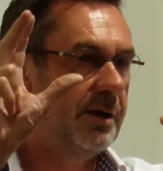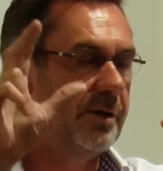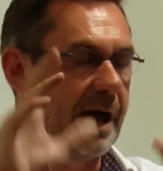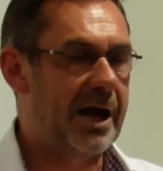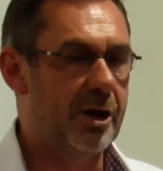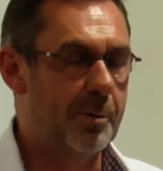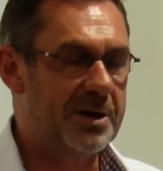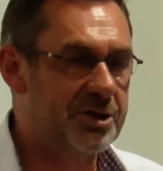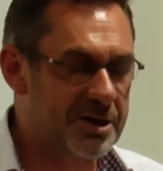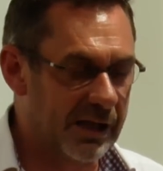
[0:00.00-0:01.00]
that
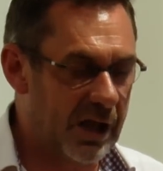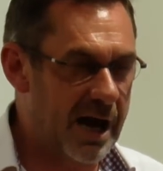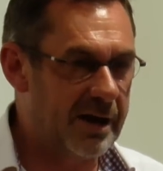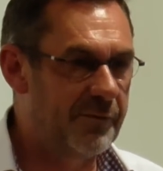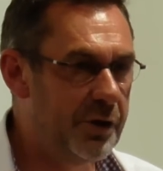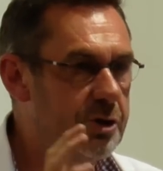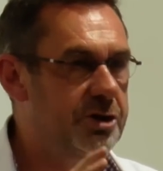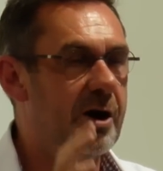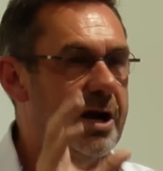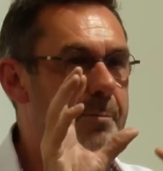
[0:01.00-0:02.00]
economics doesn't like,
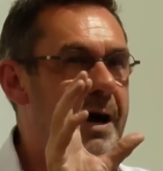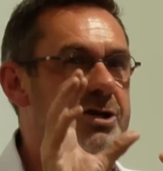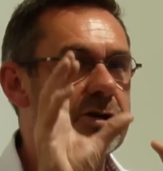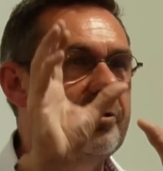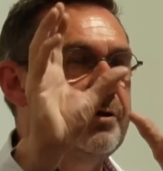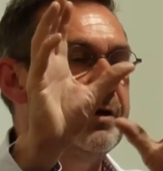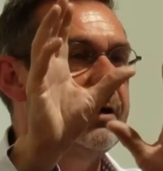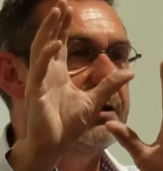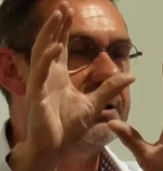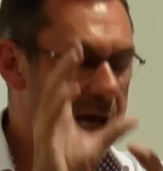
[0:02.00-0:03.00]
future and imaginary
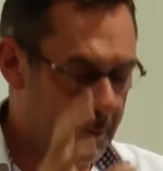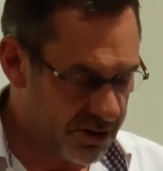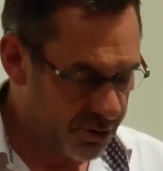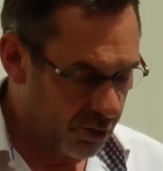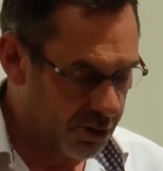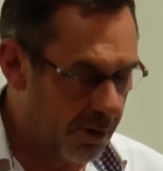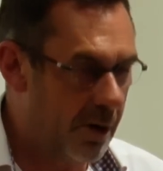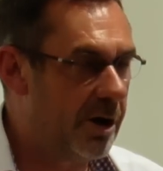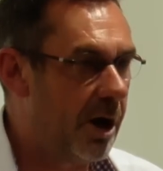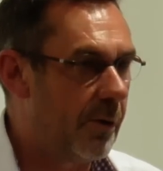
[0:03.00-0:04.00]
things. But it's also
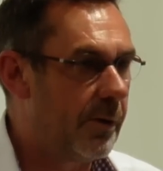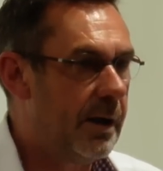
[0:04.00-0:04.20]
about now.